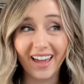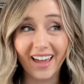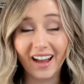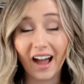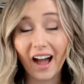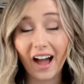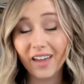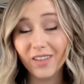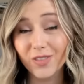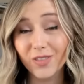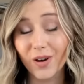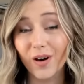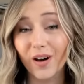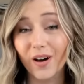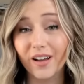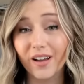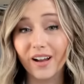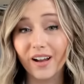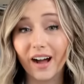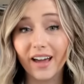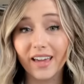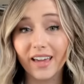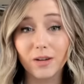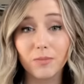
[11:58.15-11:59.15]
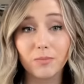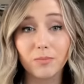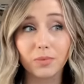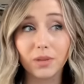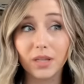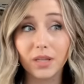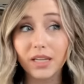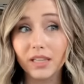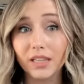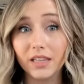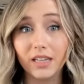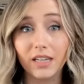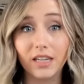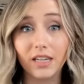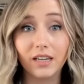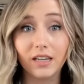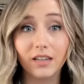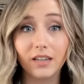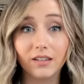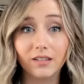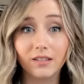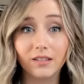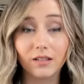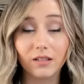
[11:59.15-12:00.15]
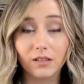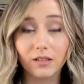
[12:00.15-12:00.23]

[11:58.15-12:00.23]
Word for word: and i thought i completely